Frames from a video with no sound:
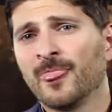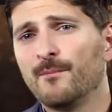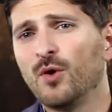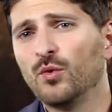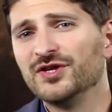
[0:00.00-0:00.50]

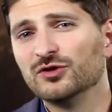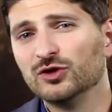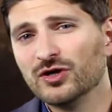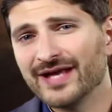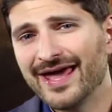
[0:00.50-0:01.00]
But when you
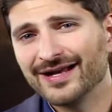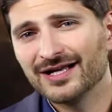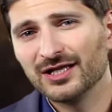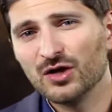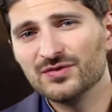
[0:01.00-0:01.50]
look at it
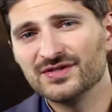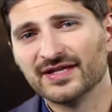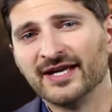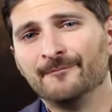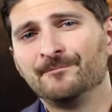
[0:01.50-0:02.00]

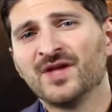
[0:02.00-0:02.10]
closely,